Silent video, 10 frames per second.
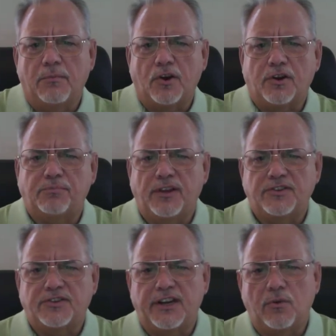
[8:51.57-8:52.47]

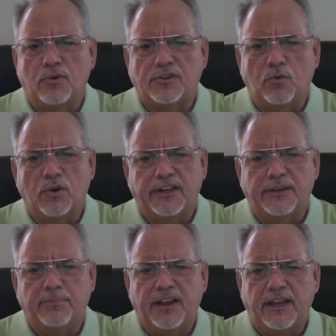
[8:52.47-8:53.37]
marketplace today, what they're willing to
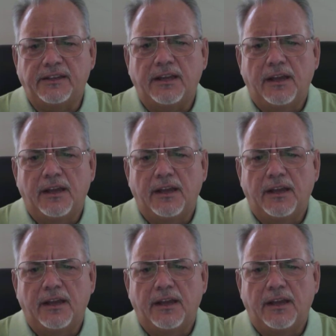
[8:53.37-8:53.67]
pay